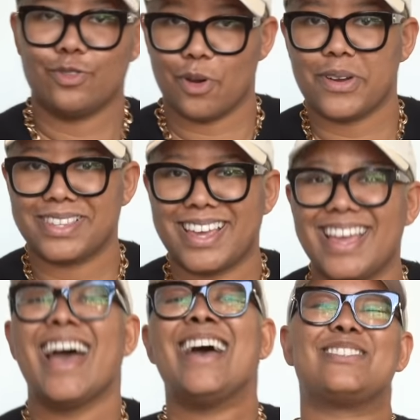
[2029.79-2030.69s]

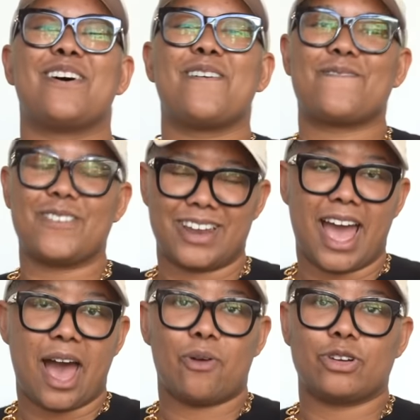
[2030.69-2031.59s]
noisy. So for
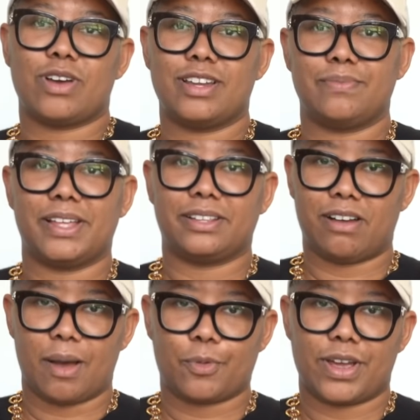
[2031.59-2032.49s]
now, we're trying to make
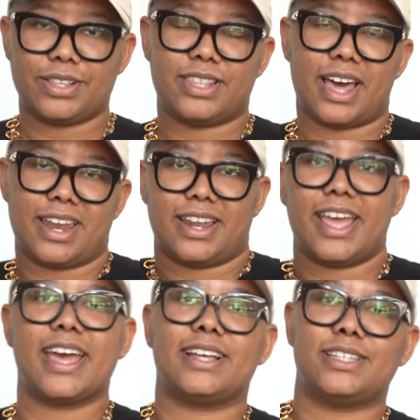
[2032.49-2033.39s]
little upgrades that
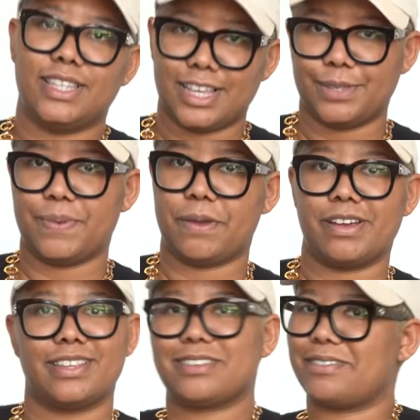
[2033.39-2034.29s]
enhance the
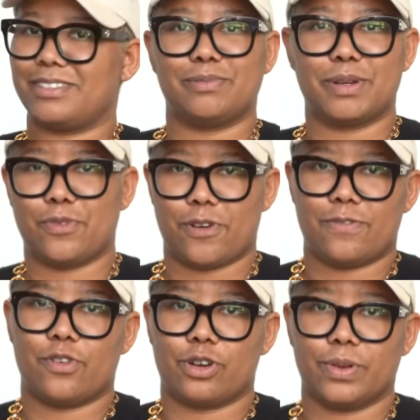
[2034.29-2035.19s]
experience that are a little bit more
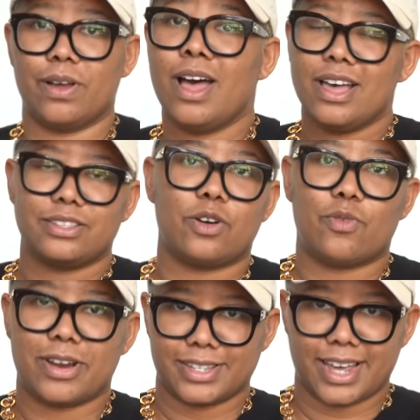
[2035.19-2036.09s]
affordable.
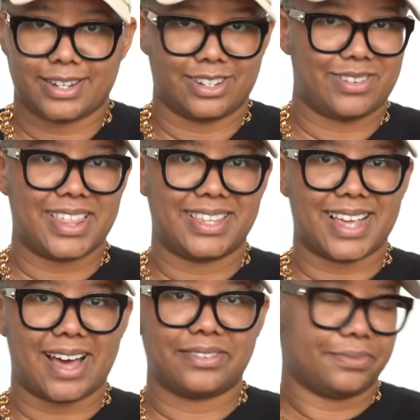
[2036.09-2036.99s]
So we're excited to try
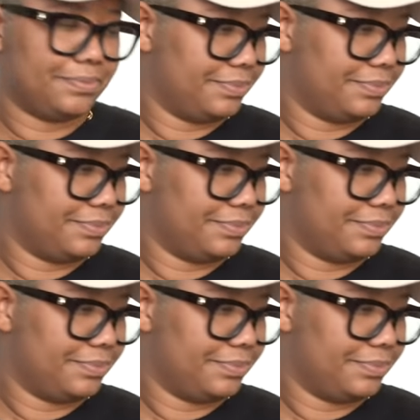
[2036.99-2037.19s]
these out.